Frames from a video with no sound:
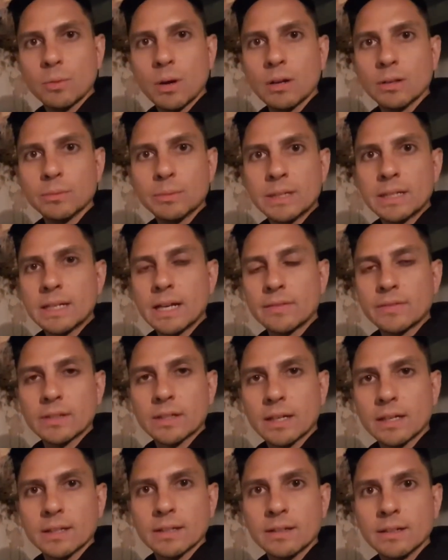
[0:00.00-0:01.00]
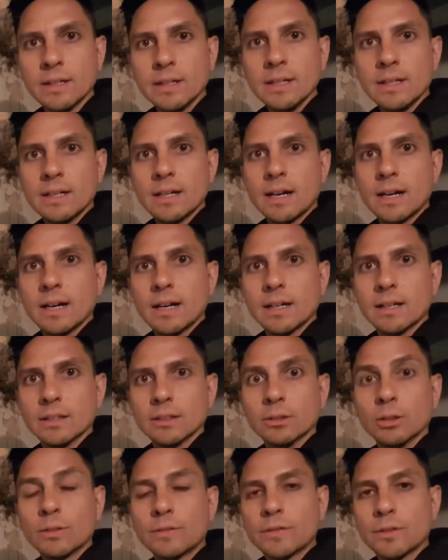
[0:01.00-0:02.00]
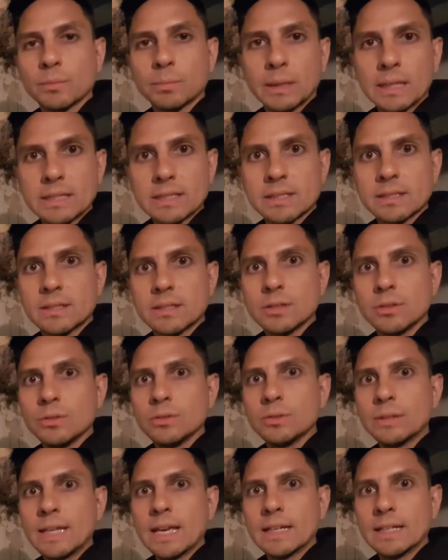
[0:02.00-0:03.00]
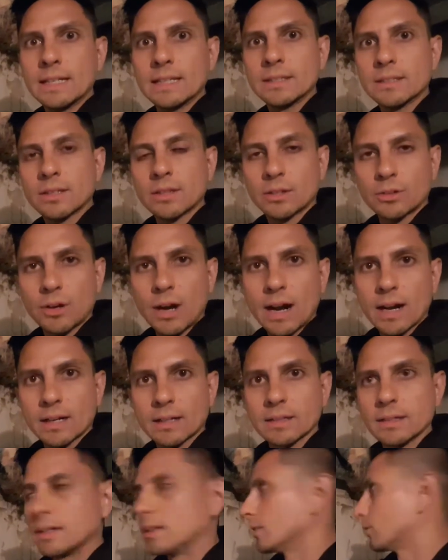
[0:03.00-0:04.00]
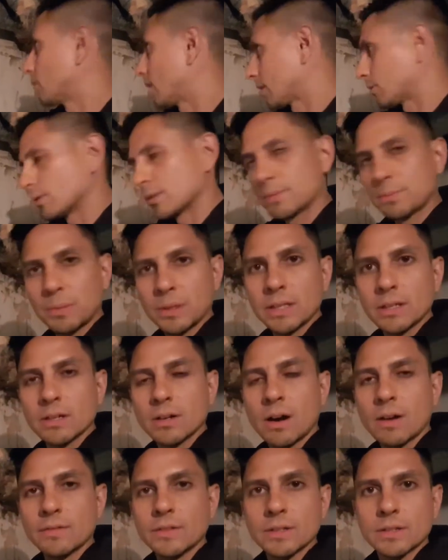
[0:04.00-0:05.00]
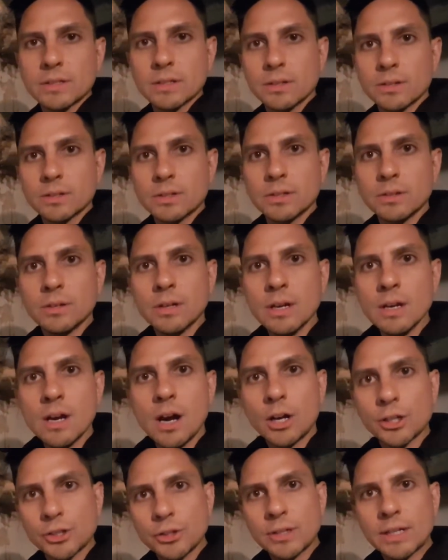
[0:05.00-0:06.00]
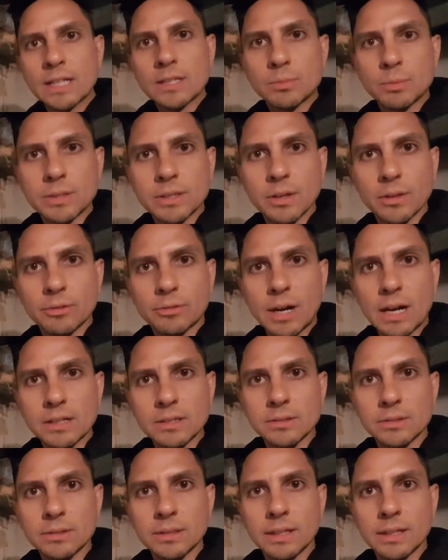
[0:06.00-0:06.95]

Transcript: well, and we didn't have to kind of look for places to get into the crack. The crack was pretty obvious here too. I'll show you guys what the other cracks look